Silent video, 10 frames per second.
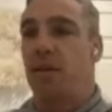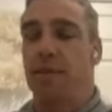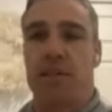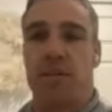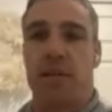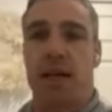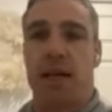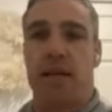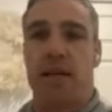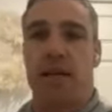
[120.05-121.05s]
He obviously
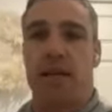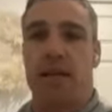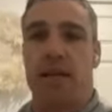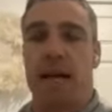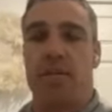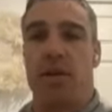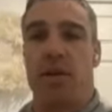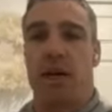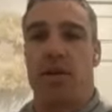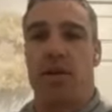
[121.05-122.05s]
played in the same
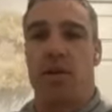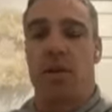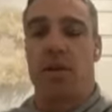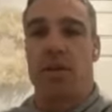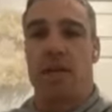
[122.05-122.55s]
Newcastle Knights